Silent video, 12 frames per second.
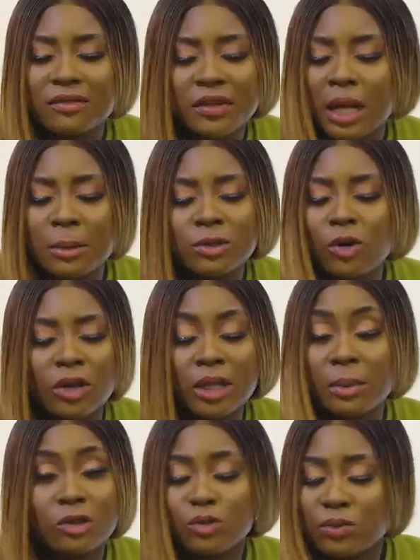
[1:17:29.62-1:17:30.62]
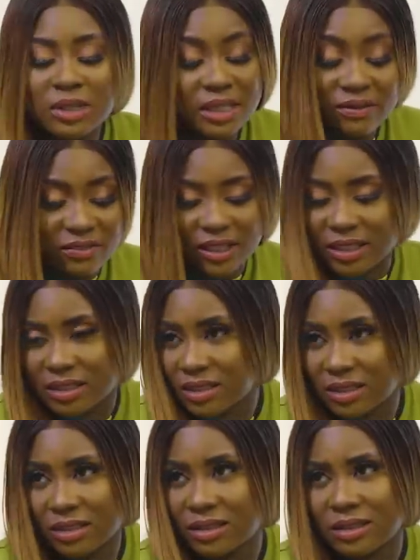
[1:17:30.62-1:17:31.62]
Finn, I'm not talking about you leaving.
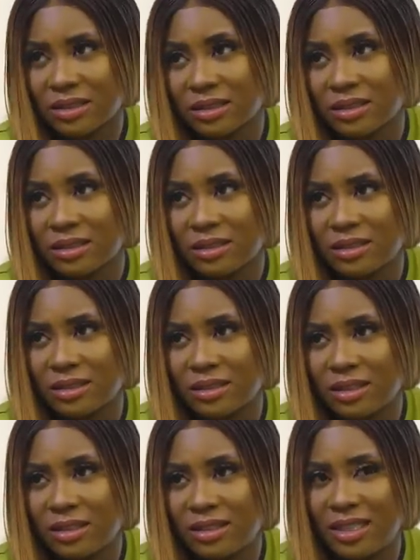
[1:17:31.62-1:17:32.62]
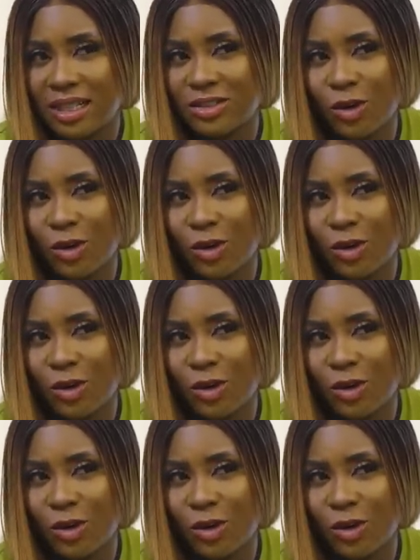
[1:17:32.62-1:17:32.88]
Diaz